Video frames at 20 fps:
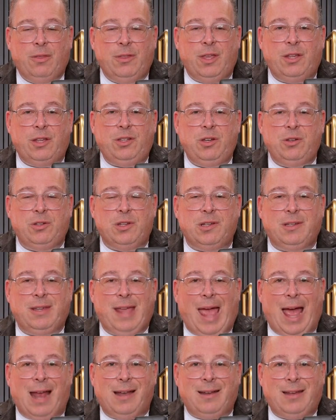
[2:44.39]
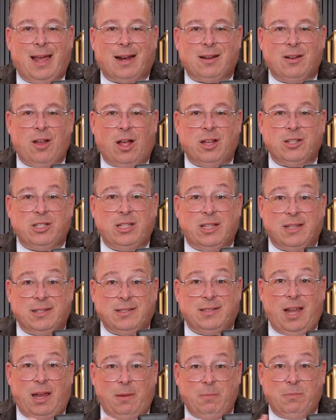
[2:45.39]
This uses GaN technology, the
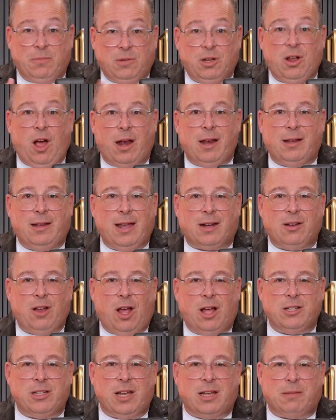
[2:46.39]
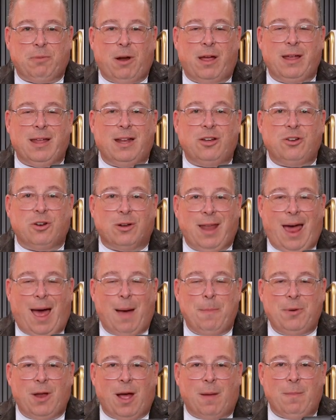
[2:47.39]
same kind of technology that's probably in your
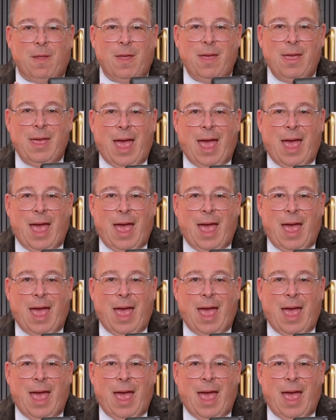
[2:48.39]
laptop,